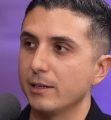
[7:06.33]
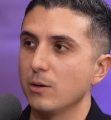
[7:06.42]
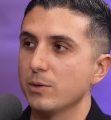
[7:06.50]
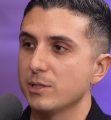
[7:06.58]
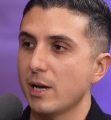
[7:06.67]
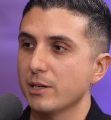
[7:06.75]
that
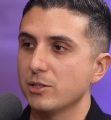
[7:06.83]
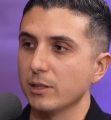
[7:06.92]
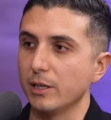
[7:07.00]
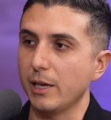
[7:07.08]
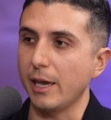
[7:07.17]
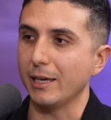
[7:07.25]
was
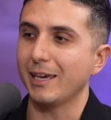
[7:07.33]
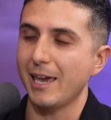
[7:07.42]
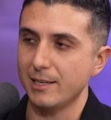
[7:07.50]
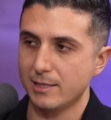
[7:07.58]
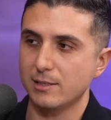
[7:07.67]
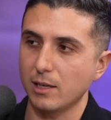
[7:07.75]
actually a
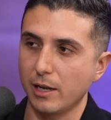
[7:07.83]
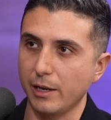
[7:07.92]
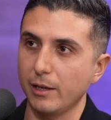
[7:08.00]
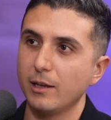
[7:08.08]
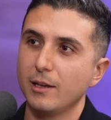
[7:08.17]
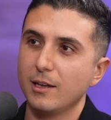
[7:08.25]
case study